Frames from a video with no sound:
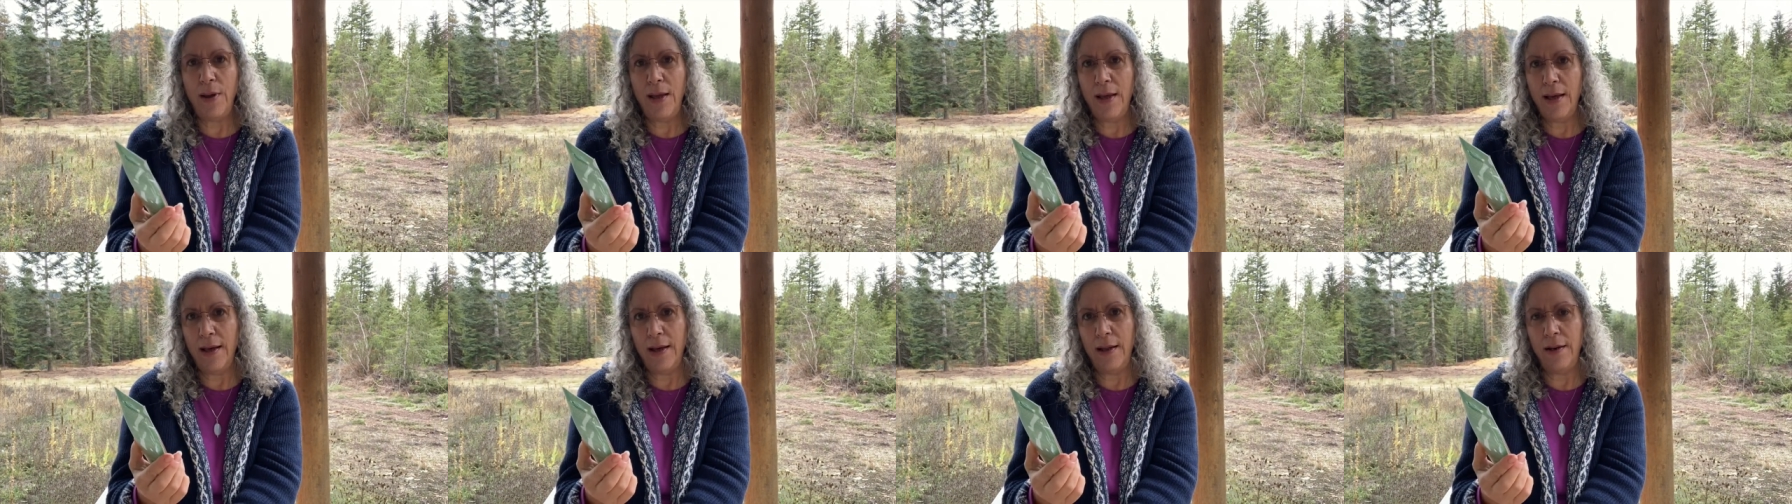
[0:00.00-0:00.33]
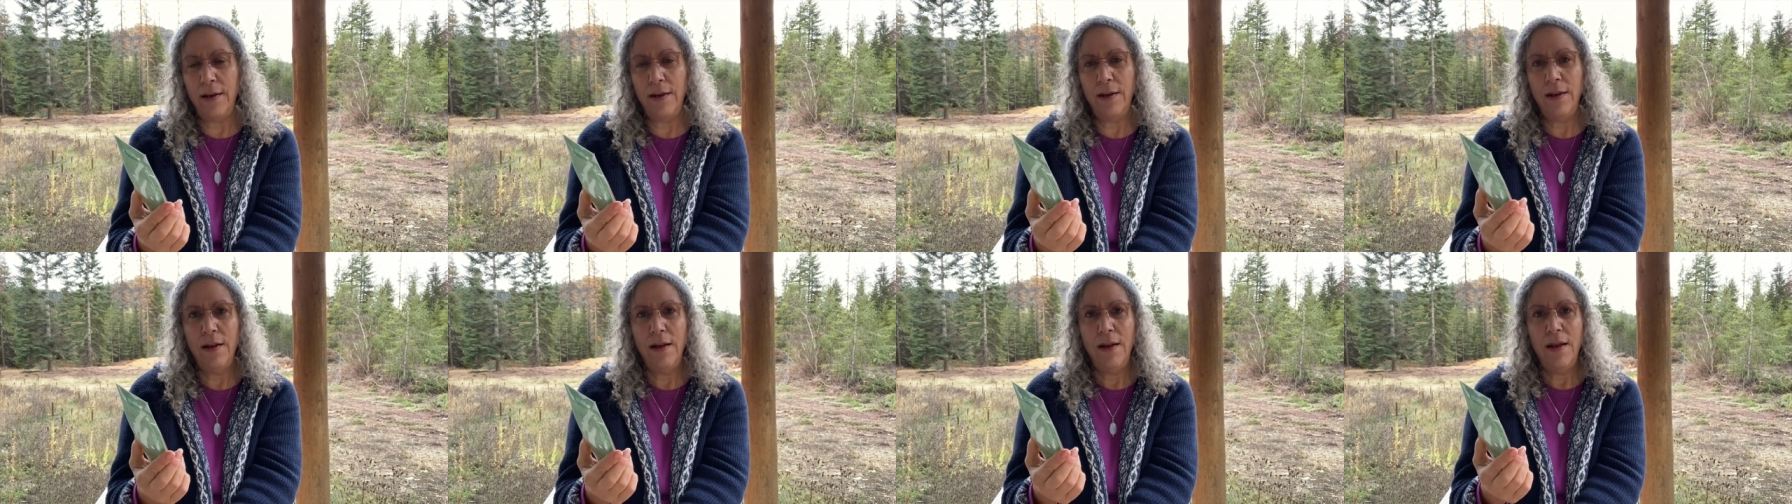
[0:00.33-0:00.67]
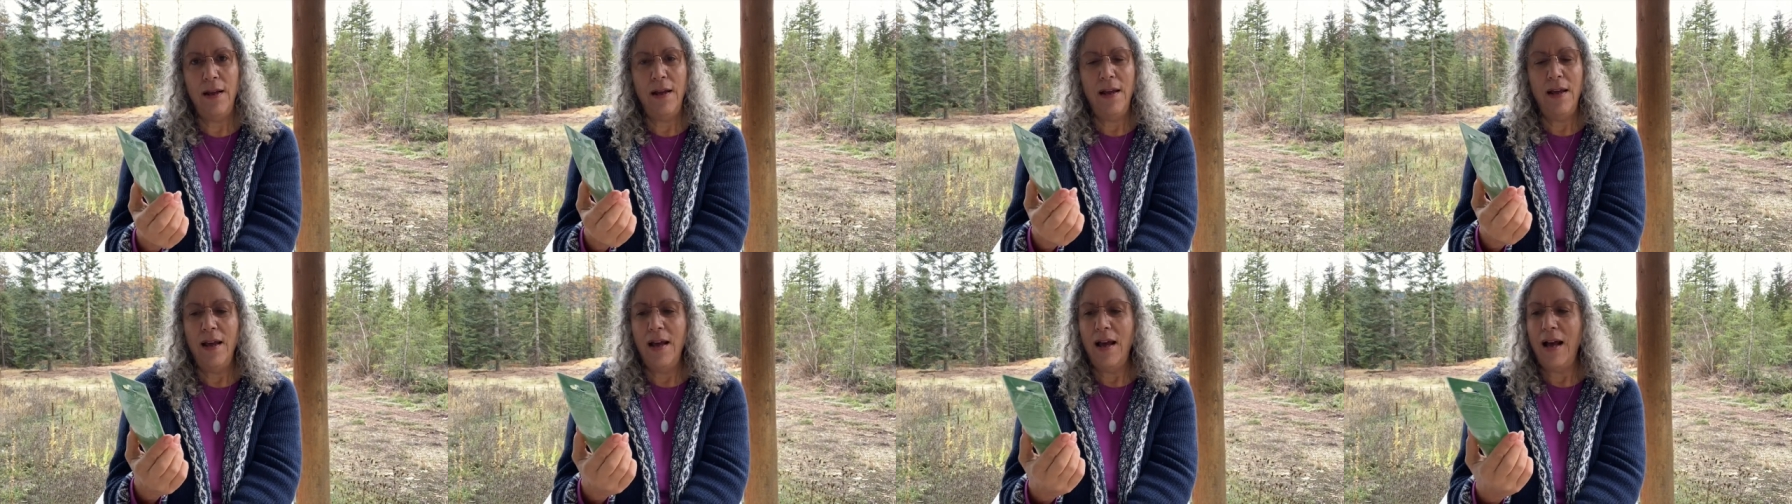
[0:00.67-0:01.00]
And
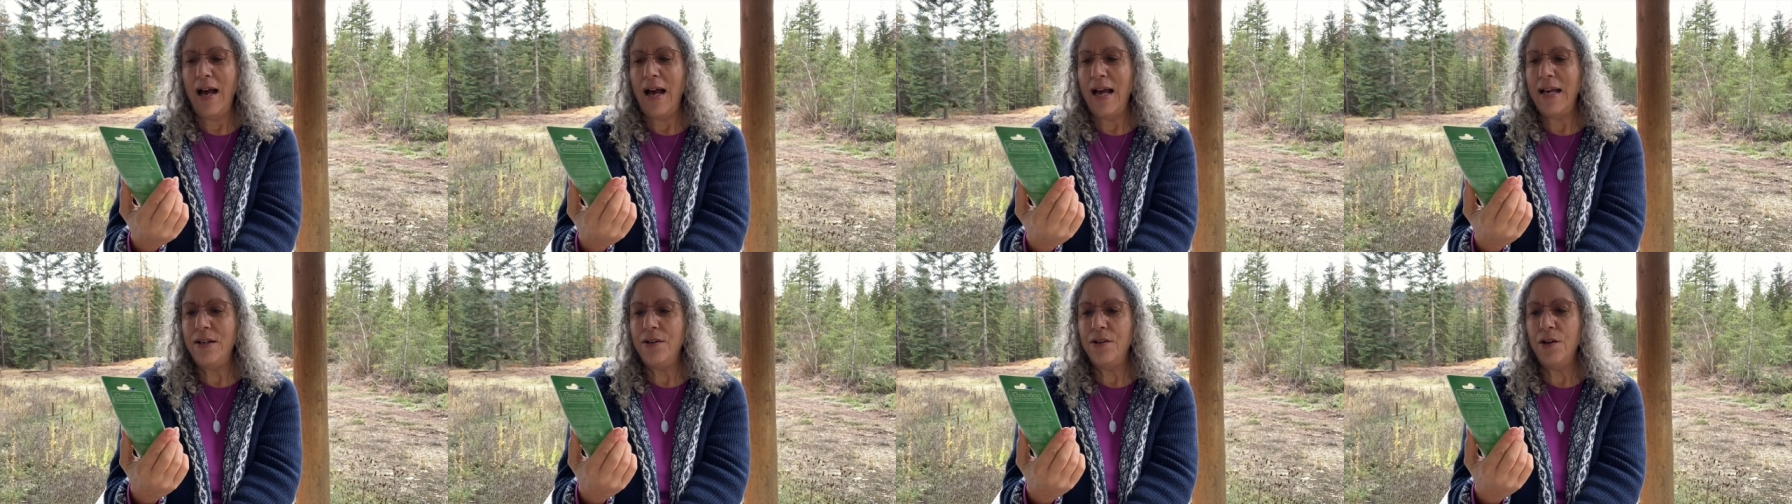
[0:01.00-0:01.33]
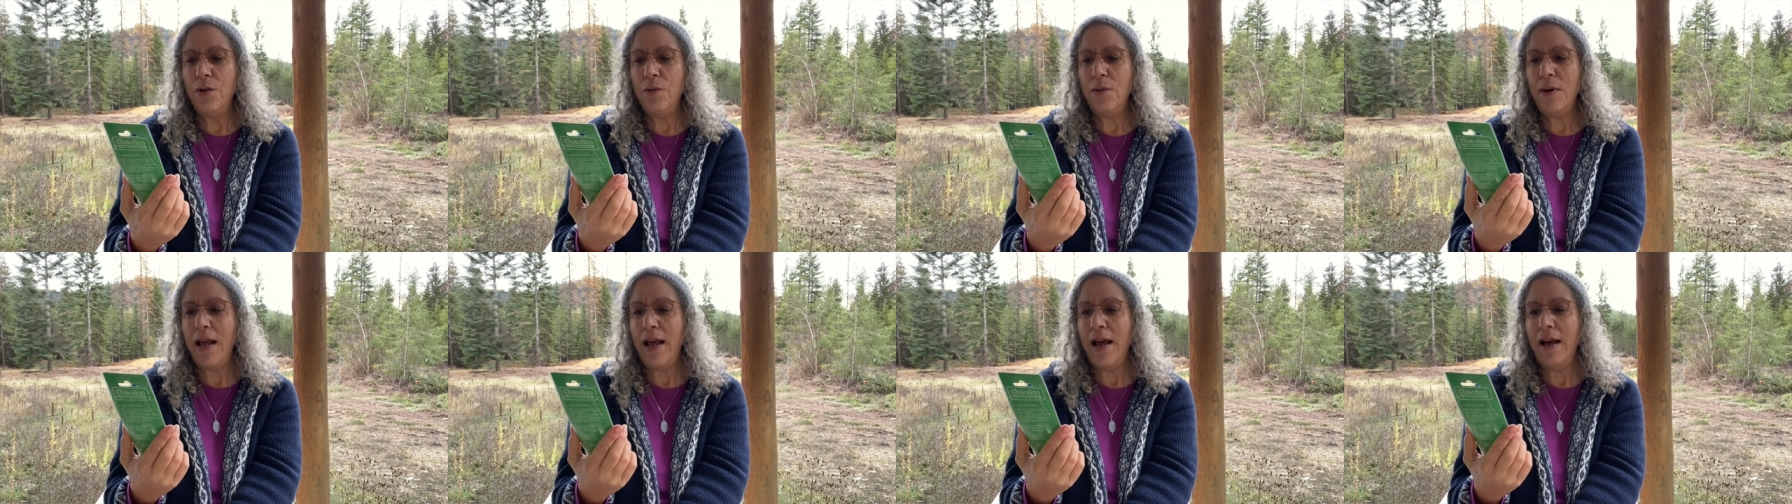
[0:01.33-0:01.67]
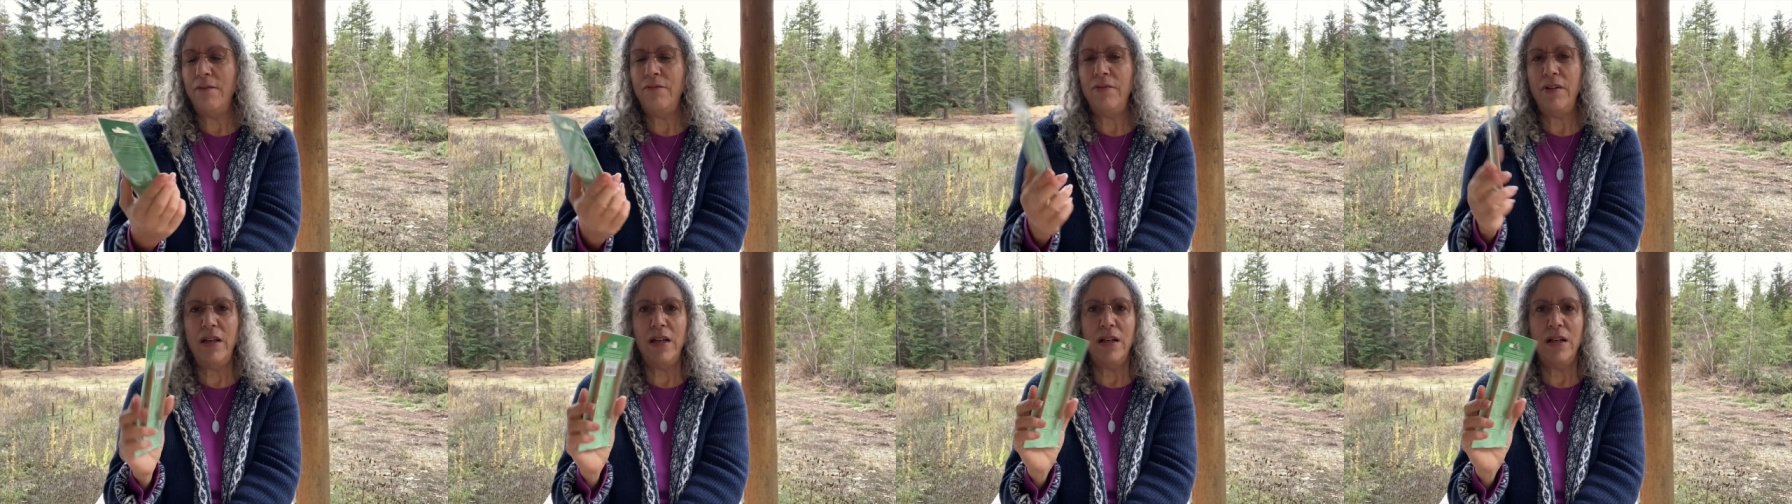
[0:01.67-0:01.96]
I don't have